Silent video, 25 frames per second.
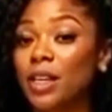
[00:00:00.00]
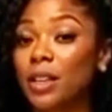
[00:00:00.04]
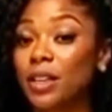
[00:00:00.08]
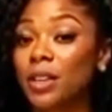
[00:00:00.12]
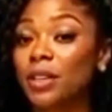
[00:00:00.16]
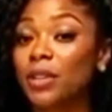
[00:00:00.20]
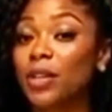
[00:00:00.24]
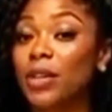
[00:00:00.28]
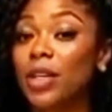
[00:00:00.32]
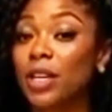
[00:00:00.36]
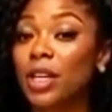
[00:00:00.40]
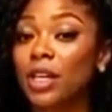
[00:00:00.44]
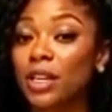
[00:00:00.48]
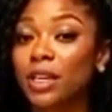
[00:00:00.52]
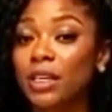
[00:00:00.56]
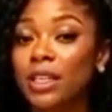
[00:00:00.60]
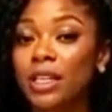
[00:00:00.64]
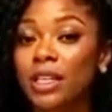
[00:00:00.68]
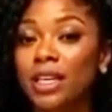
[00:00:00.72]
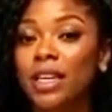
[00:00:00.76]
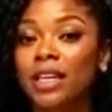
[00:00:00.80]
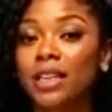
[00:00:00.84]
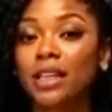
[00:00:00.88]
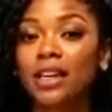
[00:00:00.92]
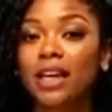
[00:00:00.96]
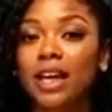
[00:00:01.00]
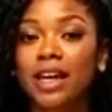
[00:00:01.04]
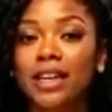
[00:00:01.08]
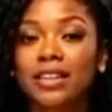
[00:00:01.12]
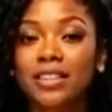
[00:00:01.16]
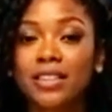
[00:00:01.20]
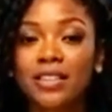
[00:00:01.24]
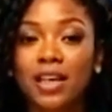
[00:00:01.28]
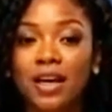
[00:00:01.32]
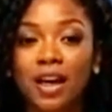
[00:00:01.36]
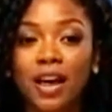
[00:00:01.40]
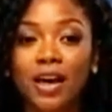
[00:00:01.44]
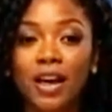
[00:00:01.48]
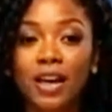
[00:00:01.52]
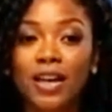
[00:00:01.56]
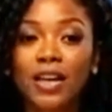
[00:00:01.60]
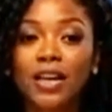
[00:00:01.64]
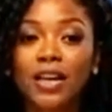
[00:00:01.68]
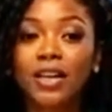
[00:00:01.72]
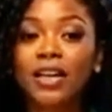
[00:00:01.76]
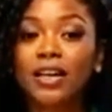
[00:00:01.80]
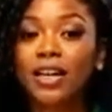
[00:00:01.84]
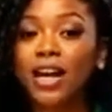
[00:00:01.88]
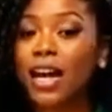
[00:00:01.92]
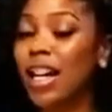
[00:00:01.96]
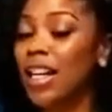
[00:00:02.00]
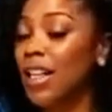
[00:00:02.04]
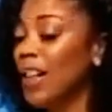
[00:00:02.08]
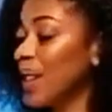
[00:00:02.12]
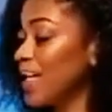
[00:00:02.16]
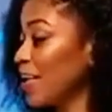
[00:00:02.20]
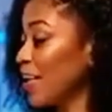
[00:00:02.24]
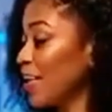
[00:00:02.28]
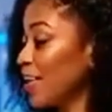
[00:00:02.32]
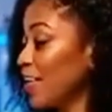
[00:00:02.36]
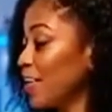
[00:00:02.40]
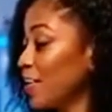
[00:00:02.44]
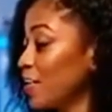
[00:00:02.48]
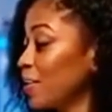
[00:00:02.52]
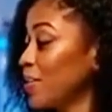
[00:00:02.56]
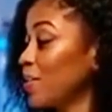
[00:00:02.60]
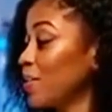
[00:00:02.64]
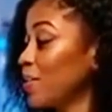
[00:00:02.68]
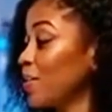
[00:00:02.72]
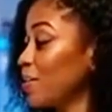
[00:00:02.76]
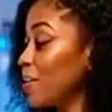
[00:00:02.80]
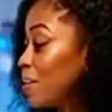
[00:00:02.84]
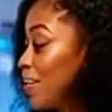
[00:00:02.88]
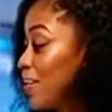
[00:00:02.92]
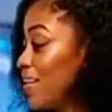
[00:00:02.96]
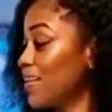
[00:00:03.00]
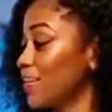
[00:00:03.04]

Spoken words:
including a clean glass slide, inoculating loop,